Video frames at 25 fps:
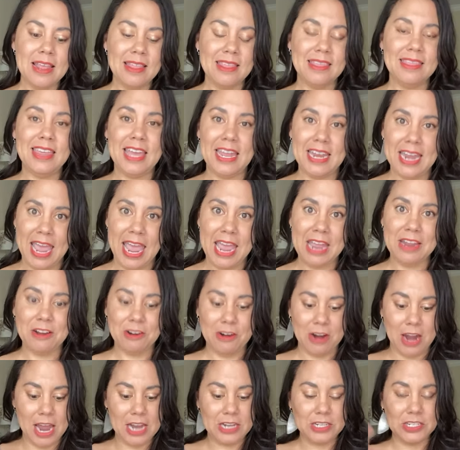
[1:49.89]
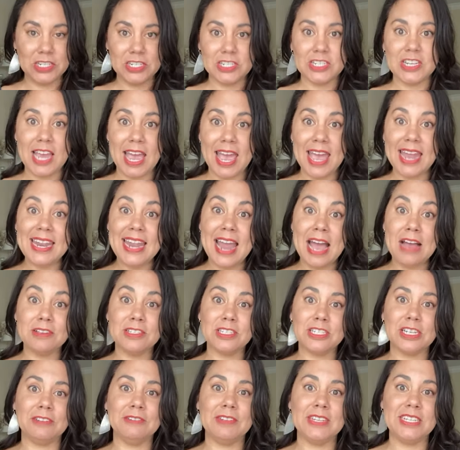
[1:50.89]
then Hate Crush, and now
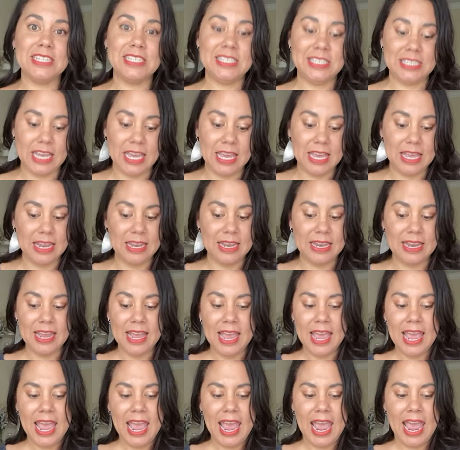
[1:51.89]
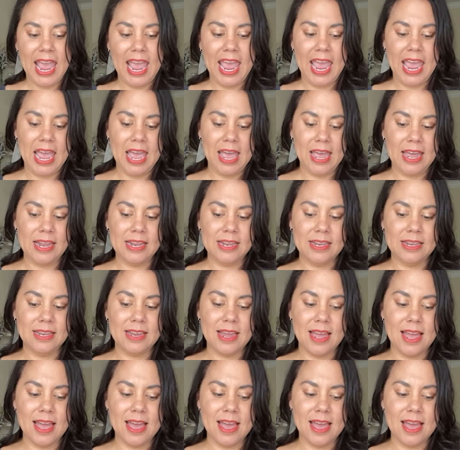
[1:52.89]
Serving Sin. And